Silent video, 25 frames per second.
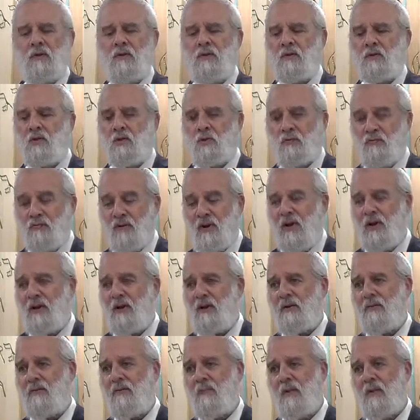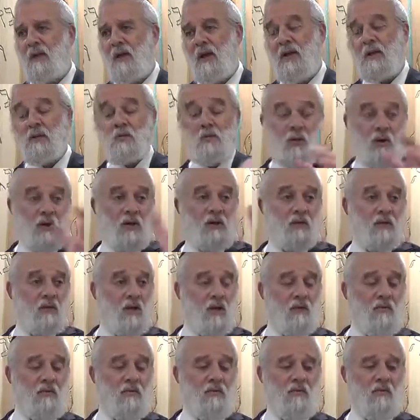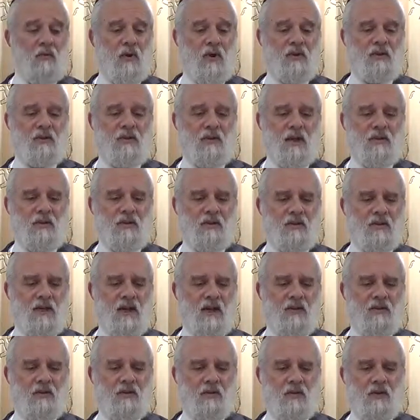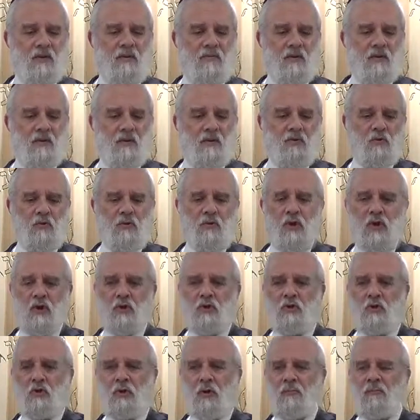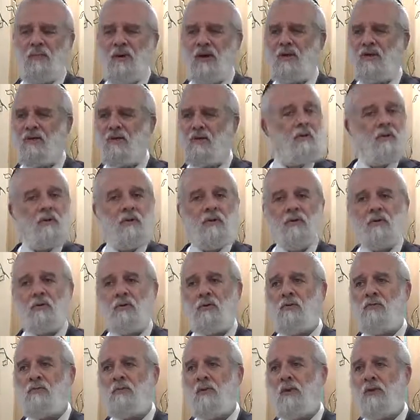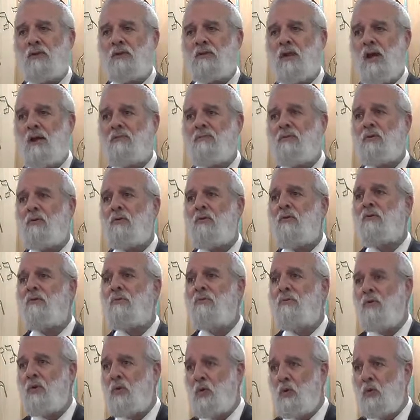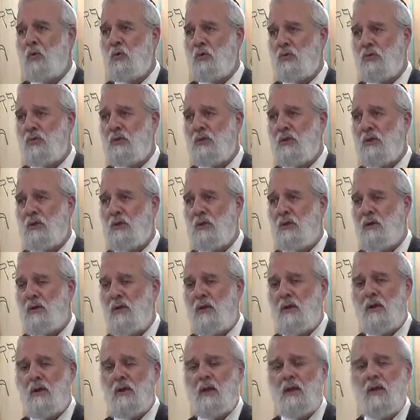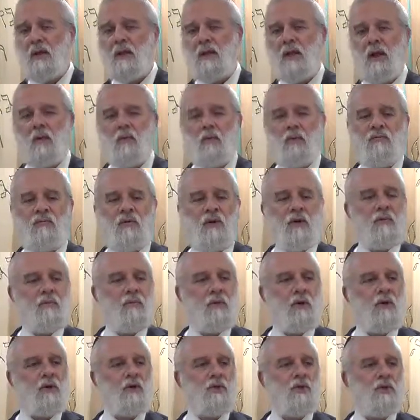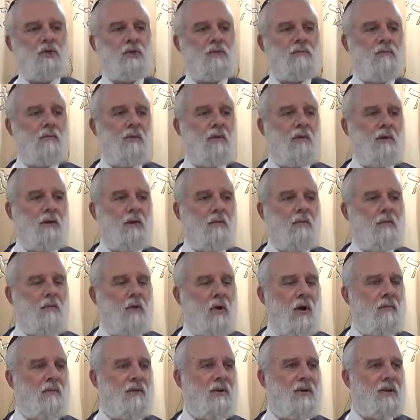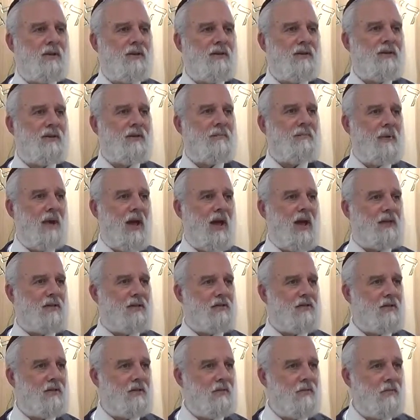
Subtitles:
Zophar, as well as the other friends, I decided to give an introduction about certain philosophical views that were very much prominent in the past,